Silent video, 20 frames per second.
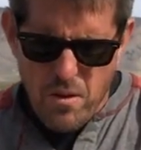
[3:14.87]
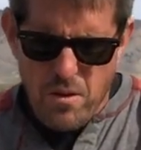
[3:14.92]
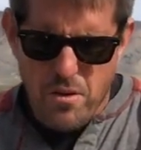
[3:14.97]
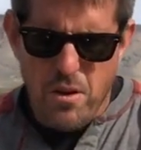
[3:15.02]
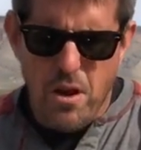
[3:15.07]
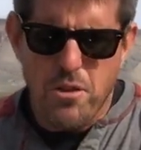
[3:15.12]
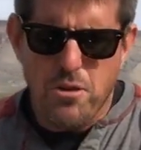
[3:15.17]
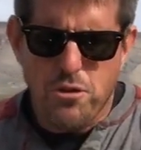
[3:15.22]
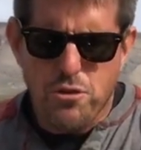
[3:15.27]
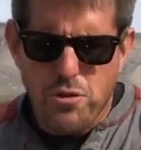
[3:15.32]

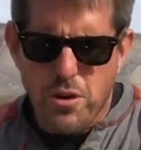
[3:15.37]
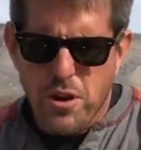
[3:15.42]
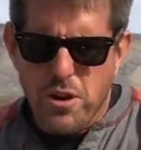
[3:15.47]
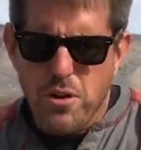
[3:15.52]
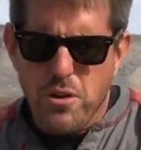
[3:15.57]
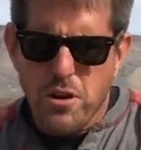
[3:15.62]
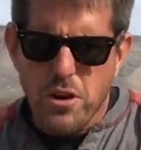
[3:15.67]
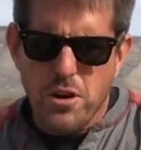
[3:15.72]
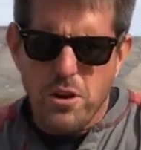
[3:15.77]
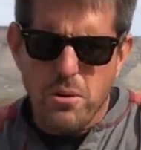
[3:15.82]
Another trick
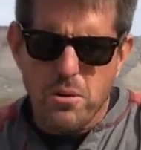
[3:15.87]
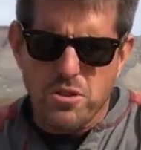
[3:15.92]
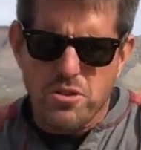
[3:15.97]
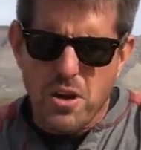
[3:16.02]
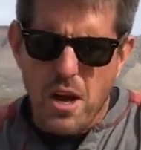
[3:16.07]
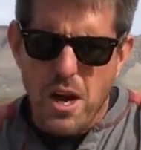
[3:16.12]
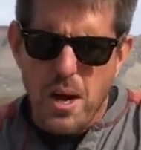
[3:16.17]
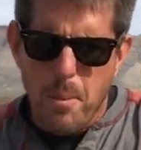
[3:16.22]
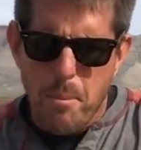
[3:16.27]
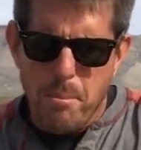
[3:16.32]
you can do is
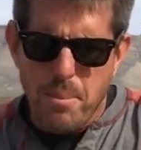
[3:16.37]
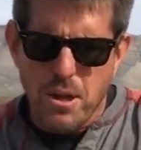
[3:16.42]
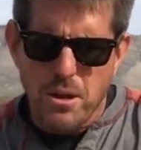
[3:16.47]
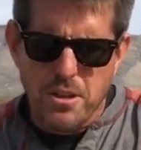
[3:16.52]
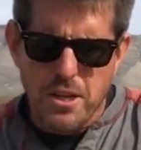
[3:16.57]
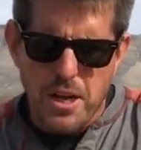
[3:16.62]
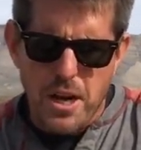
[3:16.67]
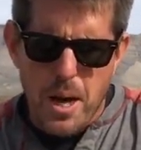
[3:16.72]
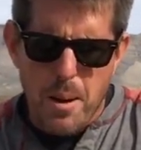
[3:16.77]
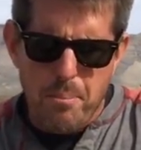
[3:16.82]
kind of
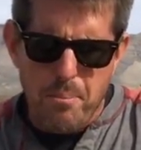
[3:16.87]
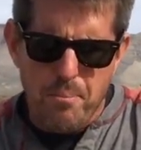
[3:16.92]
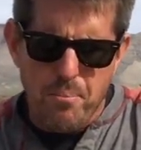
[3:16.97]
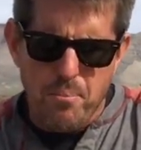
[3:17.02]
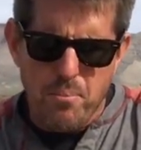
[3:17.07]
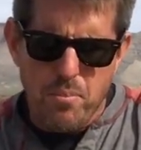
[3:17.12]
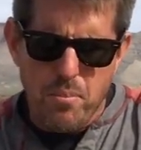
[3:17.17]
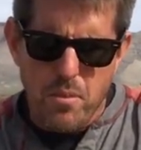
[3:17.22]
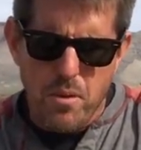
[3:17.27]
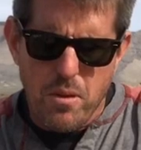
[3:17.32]
build it up
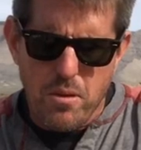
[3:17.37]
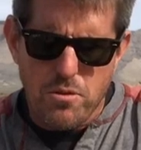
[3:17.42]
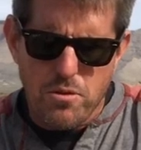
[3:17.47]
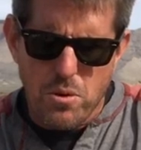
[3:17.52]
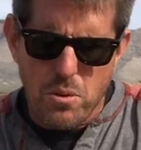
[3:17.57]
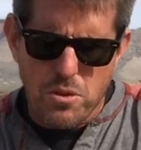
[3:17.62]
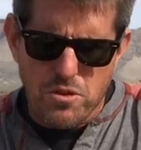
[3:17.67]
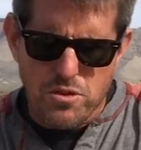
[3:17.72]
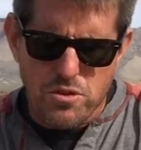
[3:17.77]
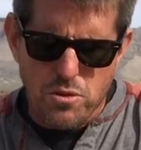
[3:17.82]

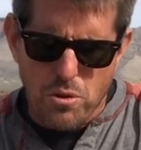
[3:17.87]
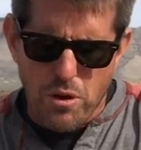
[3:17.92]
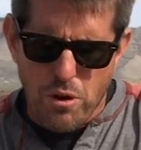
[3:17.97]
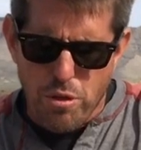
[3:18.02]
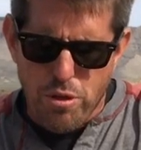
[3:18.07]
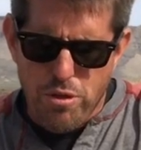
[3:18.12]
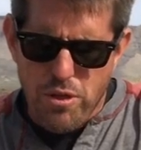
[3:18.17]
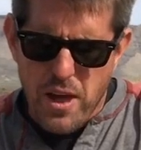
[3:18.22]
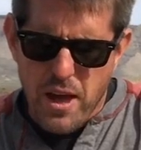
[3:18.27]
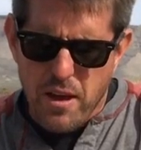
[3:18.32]
so it's sort of
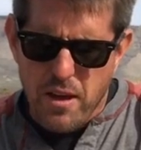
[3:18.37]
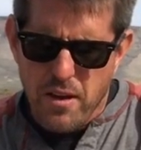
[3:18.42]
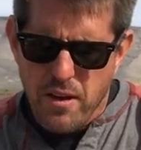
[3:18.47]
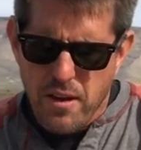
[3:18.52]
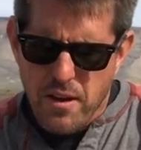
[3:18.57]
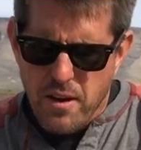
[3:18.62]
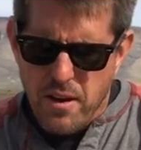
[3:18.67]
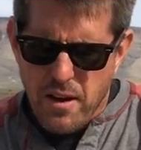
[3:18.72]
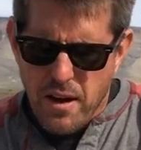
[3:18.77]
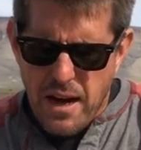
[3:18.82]
thick,
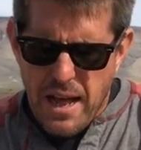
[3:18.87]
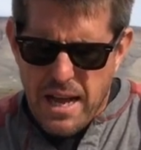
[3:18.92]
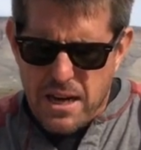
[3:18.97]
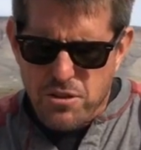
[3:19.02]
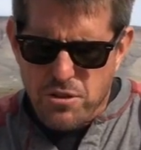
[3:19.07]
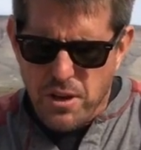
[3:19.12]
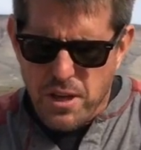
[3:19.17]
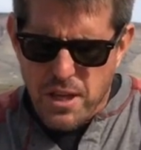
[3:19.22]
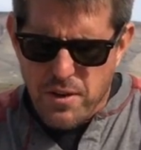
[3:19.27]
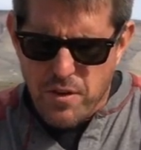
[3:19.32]
and
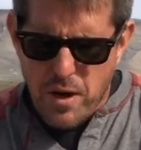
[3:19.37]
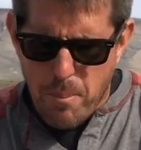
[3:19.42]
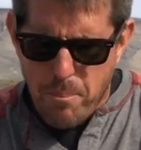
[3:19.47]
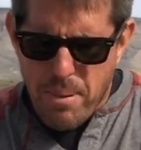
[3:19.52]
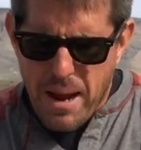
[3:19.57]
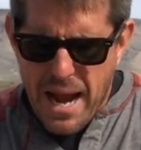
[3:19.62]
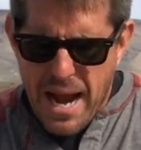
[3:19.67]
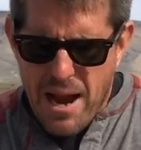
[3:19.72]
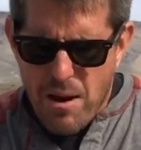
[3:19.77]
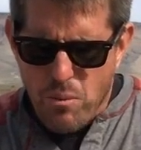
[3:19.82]
actually give it a
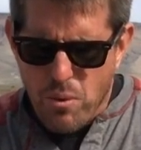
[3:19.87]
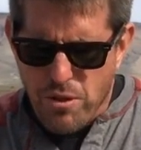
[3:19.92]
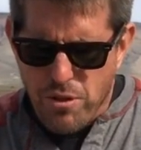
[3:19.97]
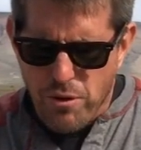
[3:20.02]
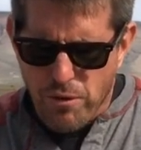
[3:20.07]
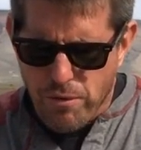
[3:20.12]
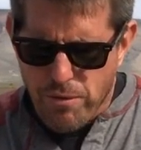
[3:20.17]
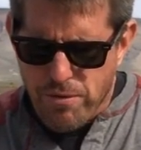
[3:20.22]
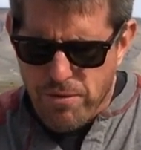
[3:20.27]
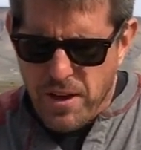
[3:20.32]
pat with
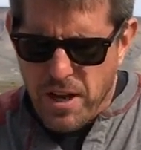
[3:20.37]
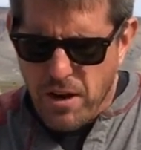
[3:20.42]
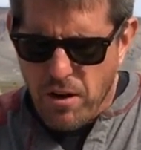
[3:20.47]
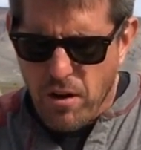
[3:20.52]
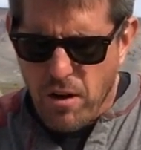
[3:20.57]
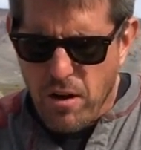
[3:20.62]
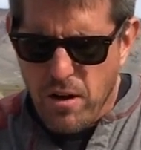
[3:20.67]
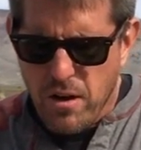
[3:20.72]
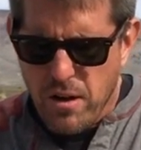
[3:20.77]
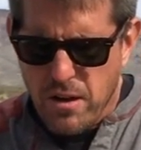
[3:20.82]
your
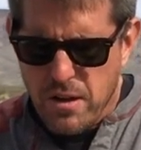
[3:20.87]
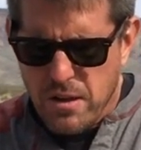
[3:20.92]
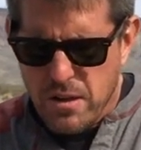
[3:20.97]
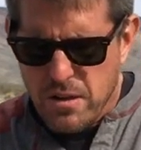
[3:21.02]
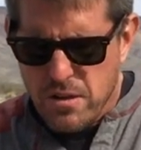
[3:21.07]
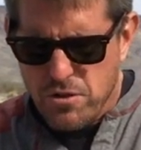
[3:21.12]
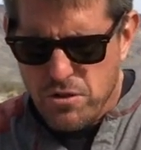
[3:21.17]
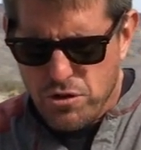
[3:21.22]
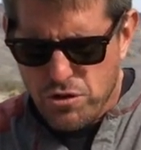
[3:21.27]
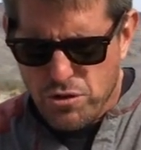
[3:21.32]
finger
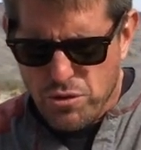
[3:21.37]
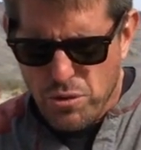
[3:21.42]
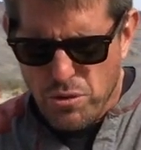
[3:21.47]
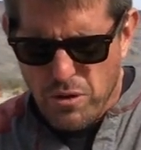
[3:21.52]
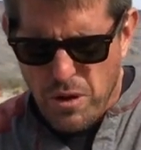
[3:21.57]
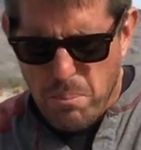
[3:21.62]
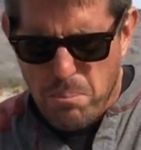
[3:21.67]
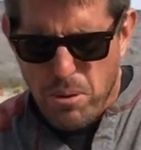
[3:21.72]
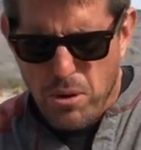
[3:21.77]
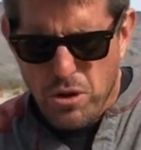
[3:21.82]
to
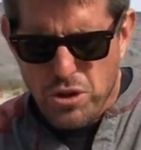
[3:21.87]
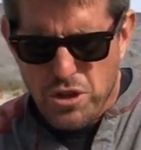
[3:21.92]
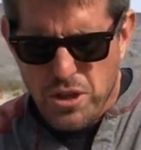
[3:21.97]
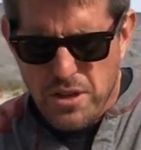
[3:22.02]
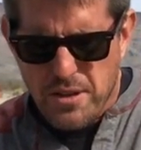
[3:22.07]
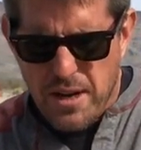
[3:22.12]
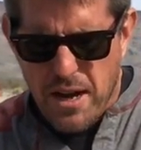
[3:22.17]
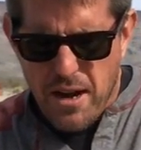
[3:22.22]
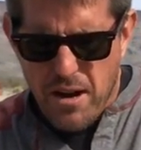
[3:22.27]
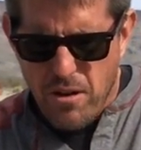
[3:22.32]
truly push
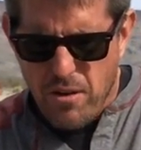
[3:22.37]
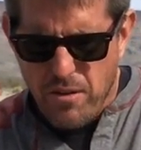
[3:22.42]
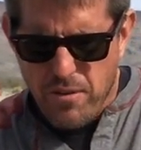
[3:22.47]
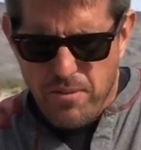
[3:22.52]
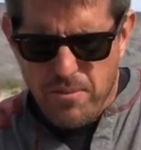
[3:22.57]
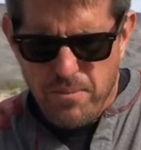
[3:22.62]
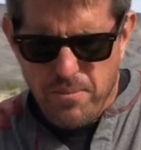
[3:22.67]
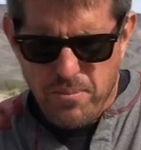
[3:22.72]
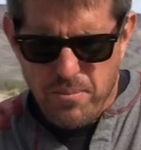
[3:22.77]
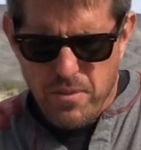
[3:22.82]
it down
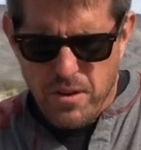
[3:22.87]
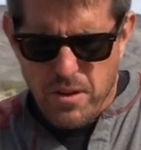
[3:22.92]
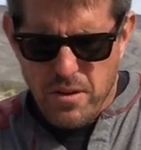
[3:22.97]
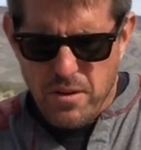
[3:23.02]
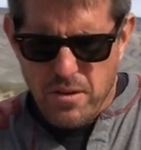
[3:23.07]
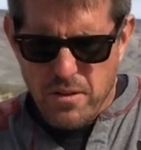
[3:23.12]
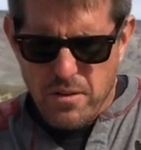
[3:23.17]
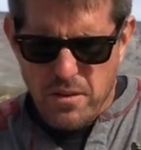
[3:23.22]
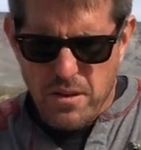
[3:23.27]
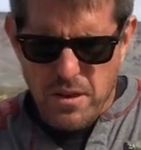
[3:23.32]

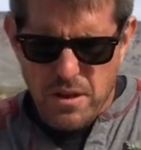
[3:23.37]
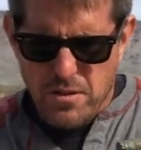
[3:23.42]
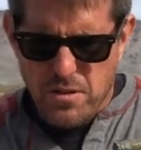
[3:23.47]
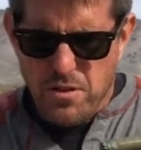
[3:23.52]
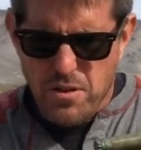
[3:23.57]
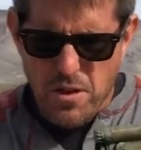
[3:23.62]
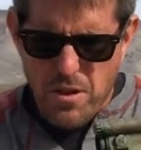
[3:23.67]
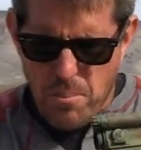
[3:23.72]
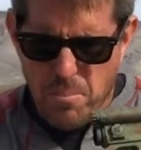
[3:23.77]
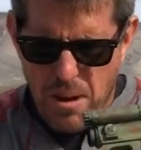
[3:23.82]

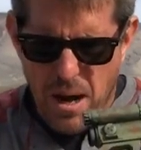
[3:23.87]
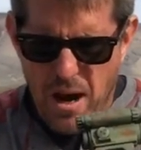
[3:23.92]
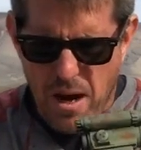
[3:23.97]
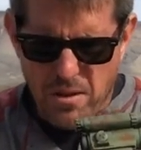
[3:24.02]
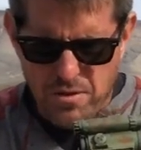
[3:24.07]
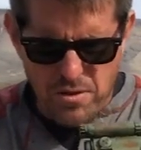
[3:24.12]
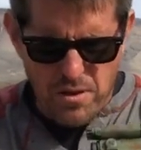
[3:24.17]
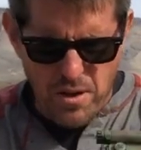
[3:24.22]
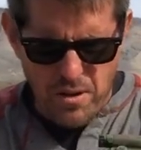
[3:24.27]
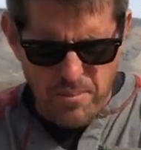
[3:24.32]
into the
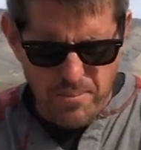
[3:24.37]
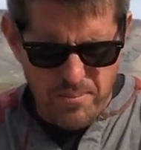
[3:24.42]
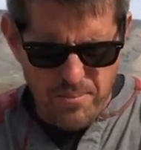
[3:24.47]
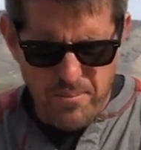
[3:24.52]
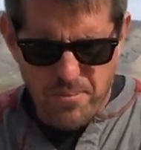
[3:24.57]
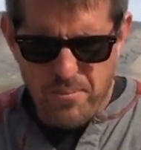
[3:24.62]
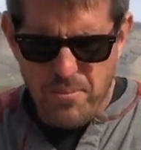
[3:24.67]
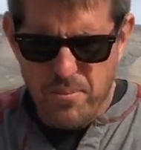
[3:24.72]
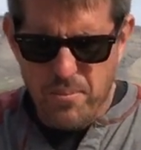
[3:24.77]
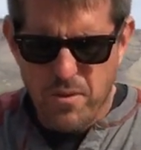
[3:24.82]
epoxy. You
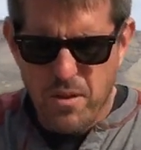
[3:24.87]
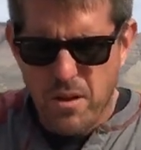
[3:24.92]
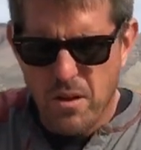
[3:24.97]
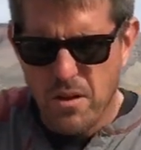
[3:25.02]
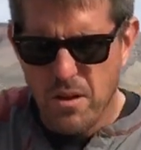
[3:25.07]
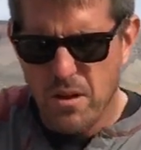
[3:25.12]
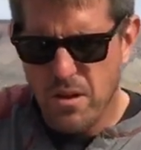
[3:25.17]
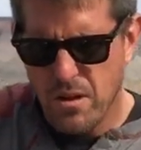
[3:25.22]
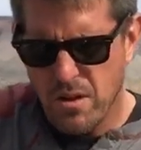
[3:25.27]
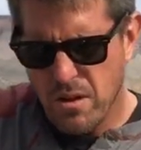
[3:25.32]

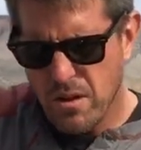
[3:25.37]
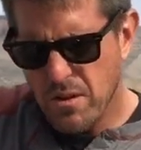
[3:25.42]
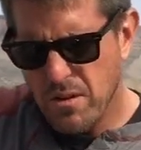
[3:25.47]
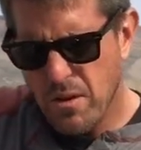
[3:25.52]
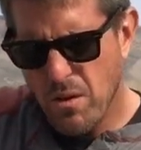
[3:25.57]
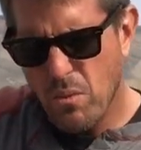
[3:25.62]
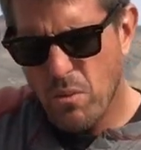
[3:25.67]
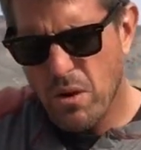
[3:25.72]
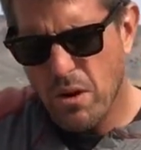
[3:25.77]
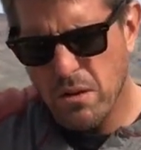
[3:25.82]

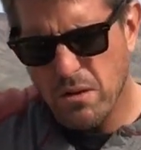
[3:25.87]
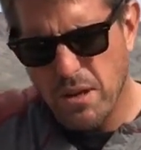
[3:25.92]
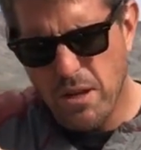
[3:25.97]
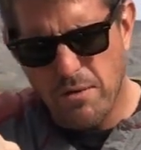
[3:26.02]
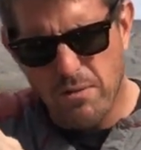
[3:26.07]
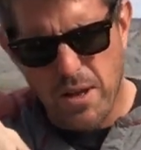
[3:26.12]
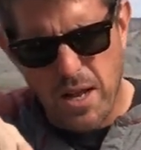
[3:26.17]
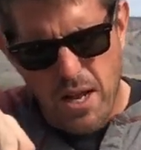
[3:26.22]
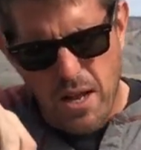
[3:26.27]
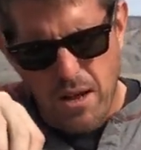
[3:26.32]
don't want to
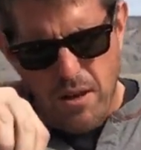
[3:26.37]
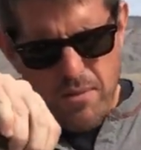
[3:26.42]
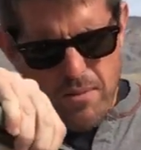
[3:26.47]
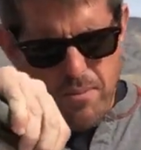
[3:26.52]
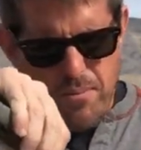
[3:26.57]
leave any